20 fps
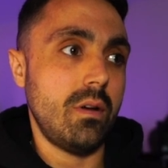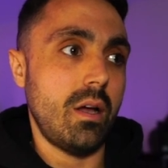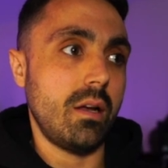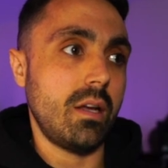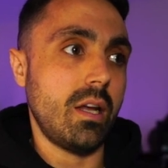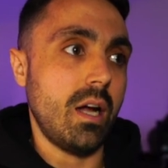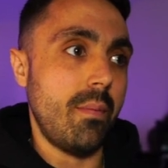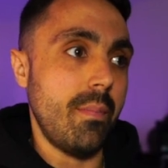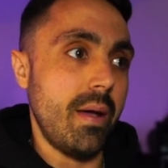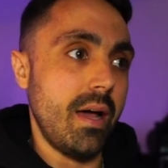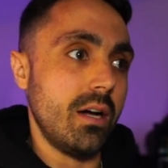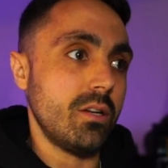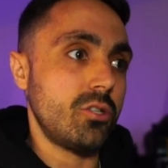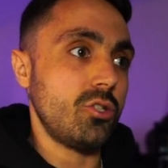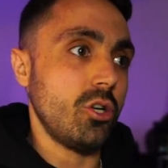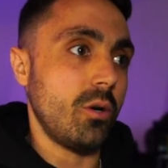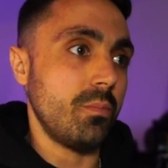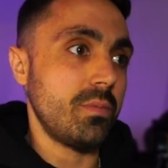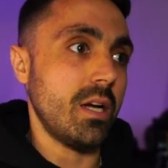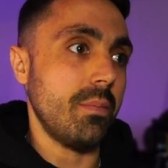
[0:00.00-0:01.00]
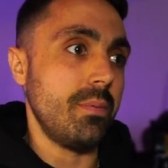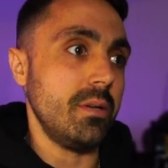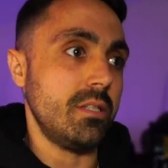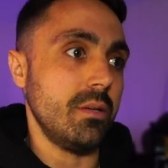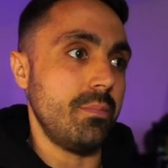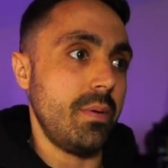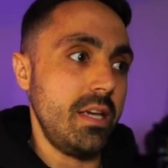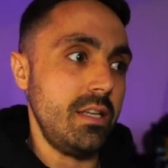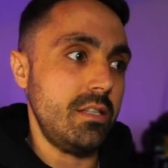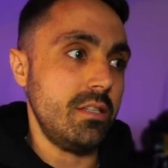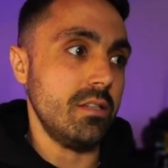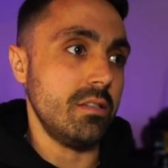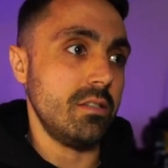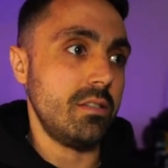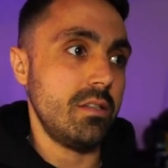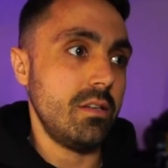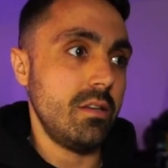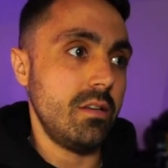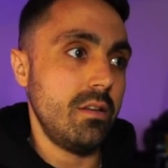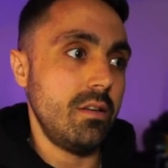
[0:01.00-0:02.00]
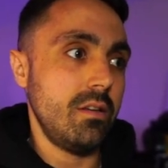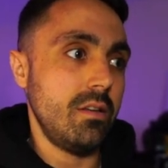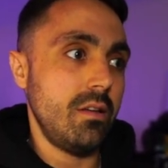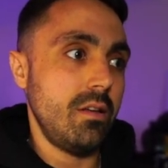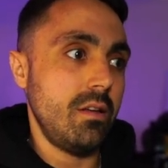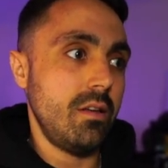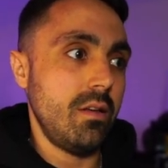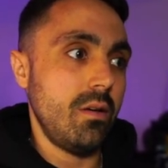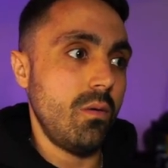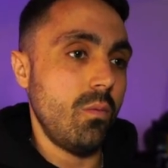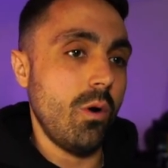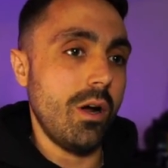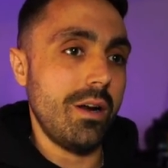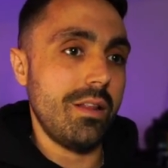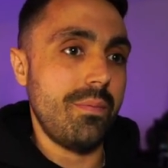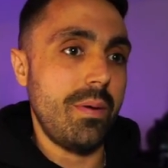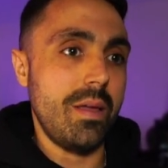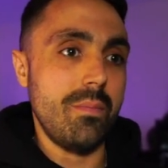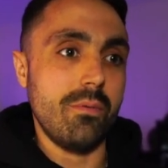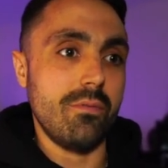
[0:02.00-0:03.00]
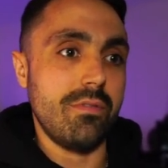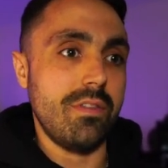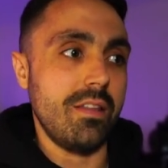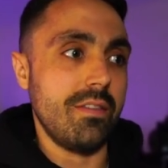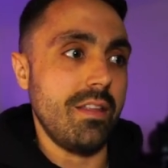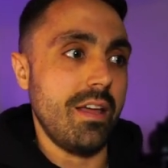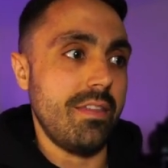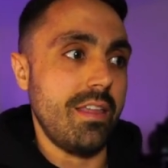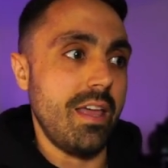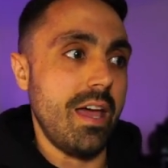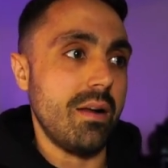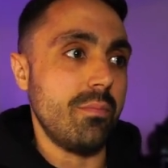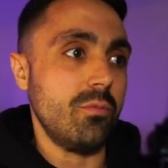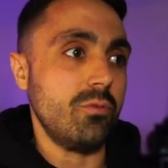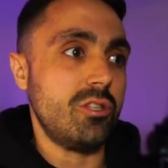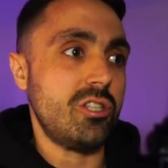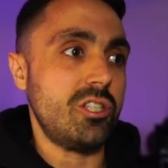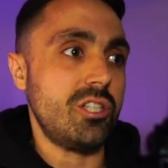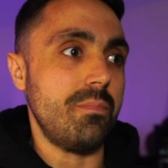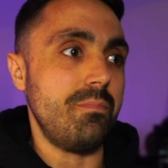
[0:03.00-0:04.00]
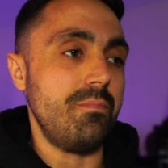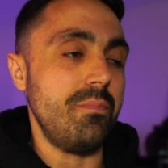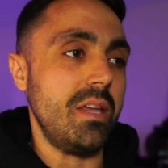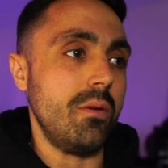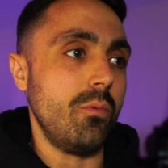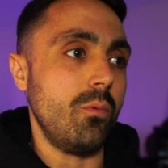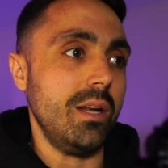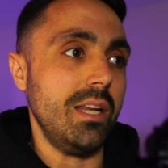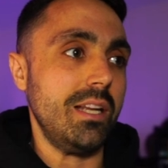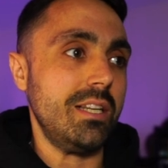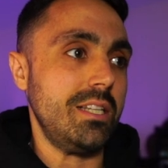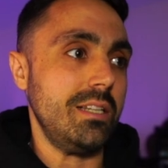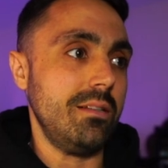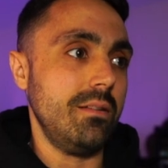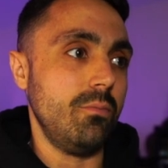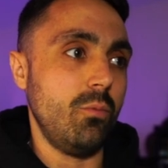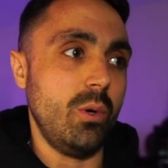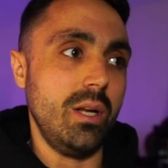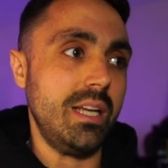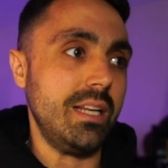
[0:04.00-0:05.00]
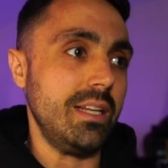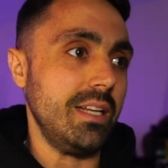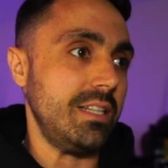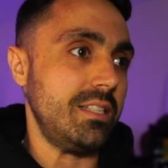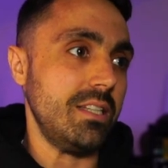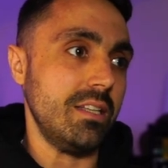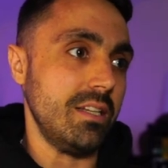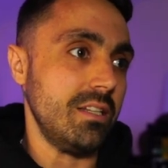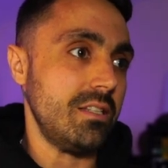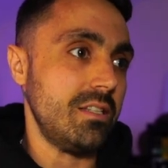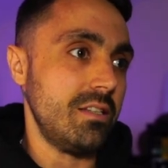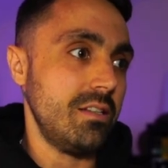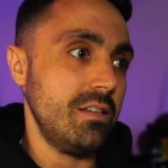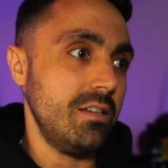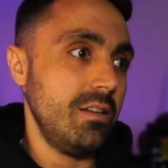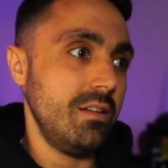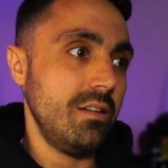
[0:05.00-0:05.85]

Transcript: and come out chopped up into pieces. Why do people think that the animals submit willing to, willingly to this?